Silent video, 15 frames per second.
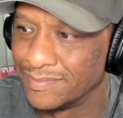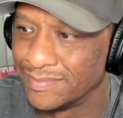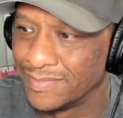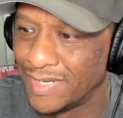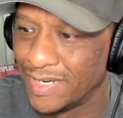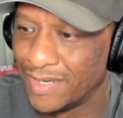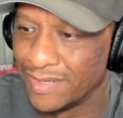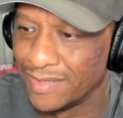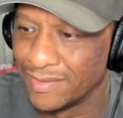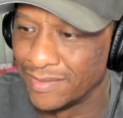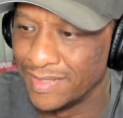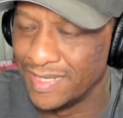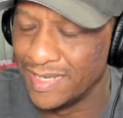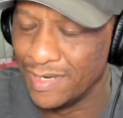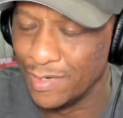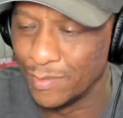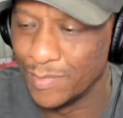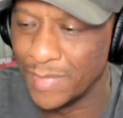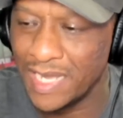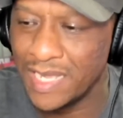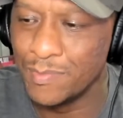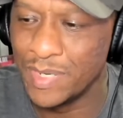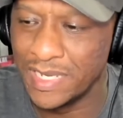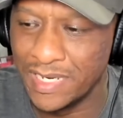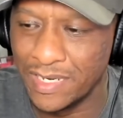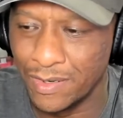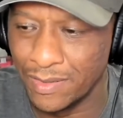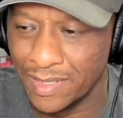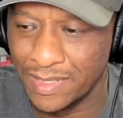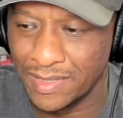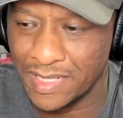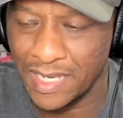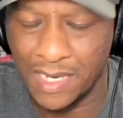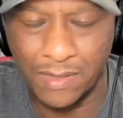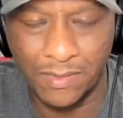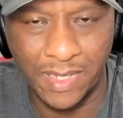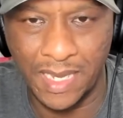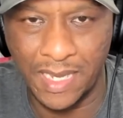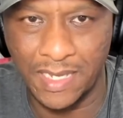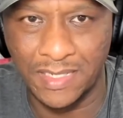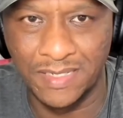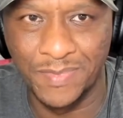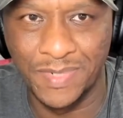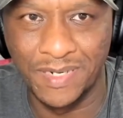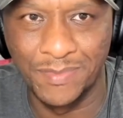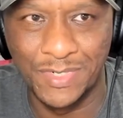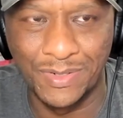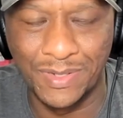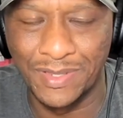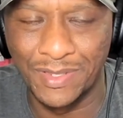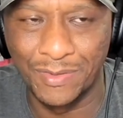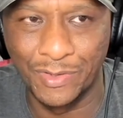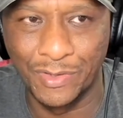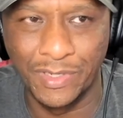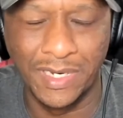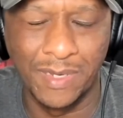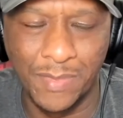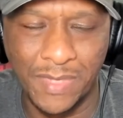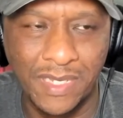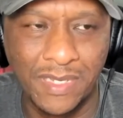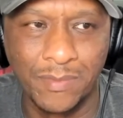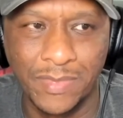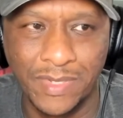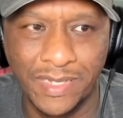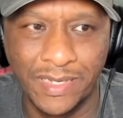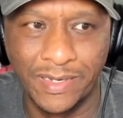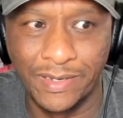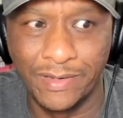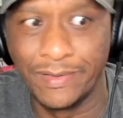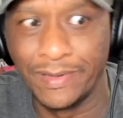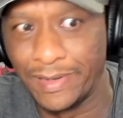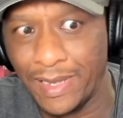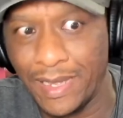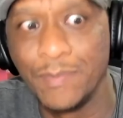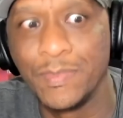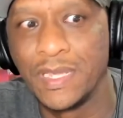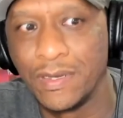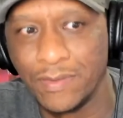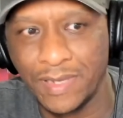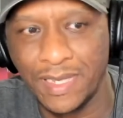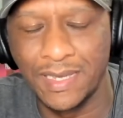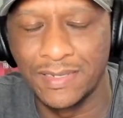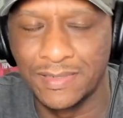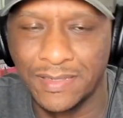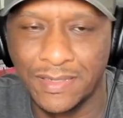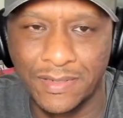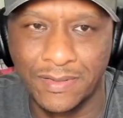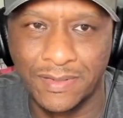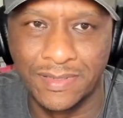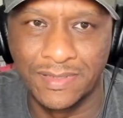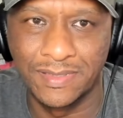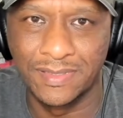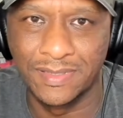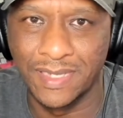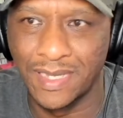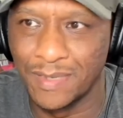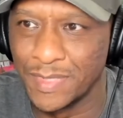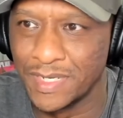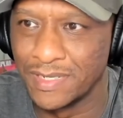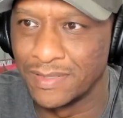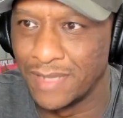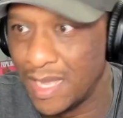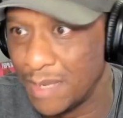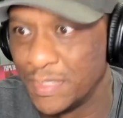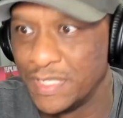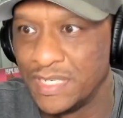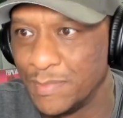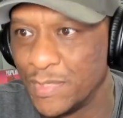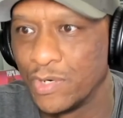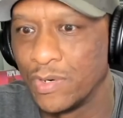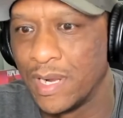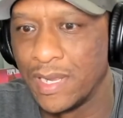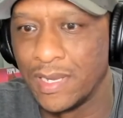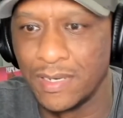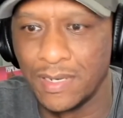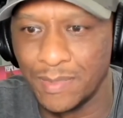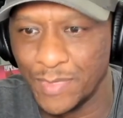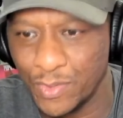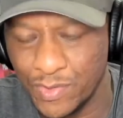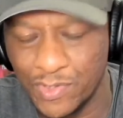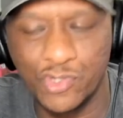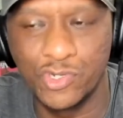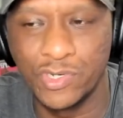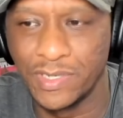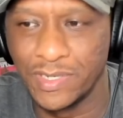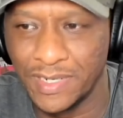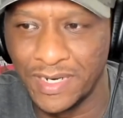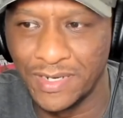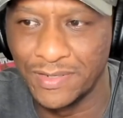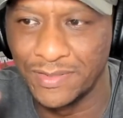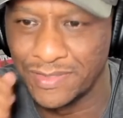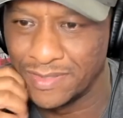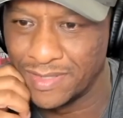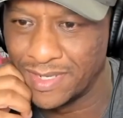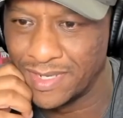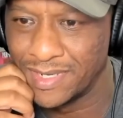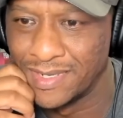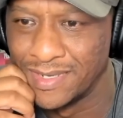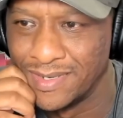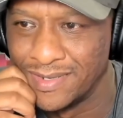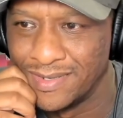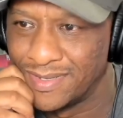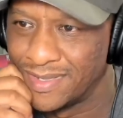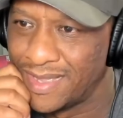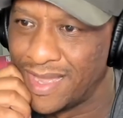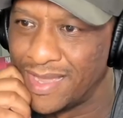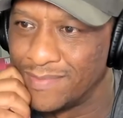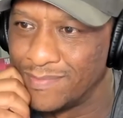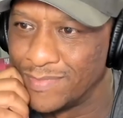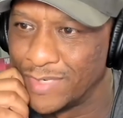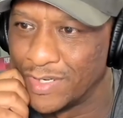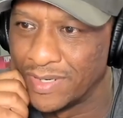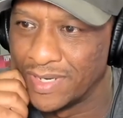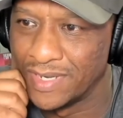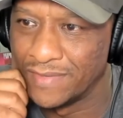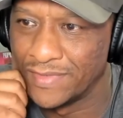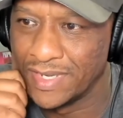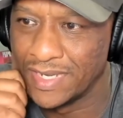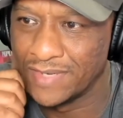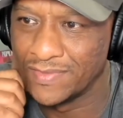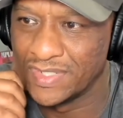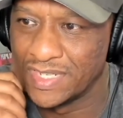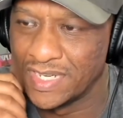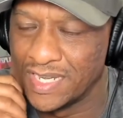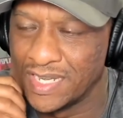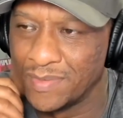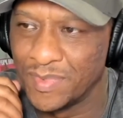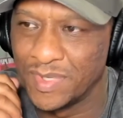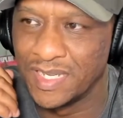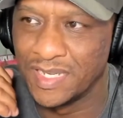are, in my opinion, are like the outcasts, but I'm sure that they're looking at me and be like, no, like I'm the outcast, because I'm a Democrat and I'm a Christian, so like I'm going to have a heck of a time getting